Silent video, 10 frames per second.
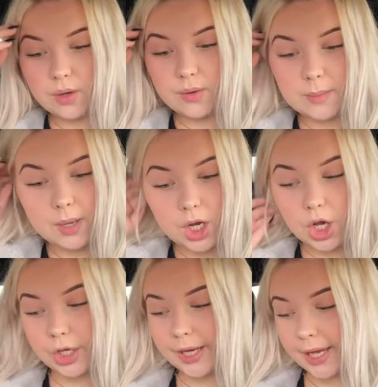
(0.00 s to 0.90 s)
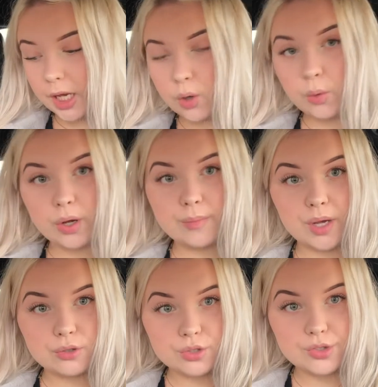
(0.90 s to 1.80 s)
in my car now,
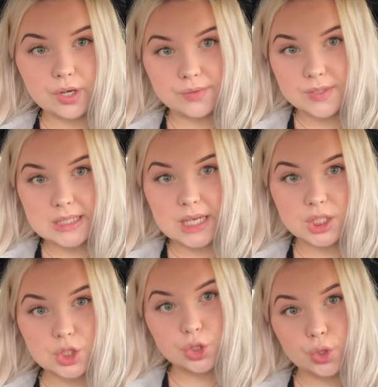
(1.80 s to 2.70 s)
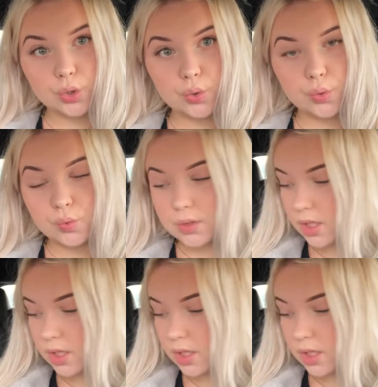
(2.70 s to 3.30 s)
about to drive to Tesco's.